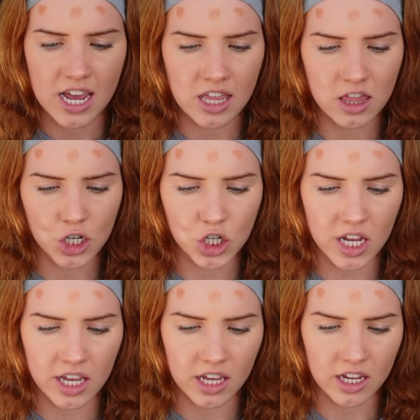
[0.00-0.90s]
in the
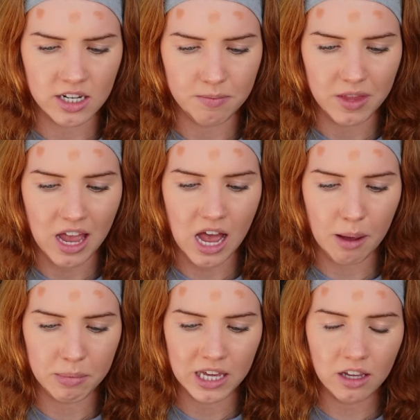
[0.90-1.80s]
shade
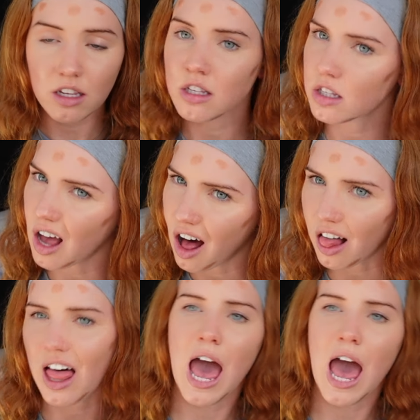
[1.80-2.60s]
Happy Sal.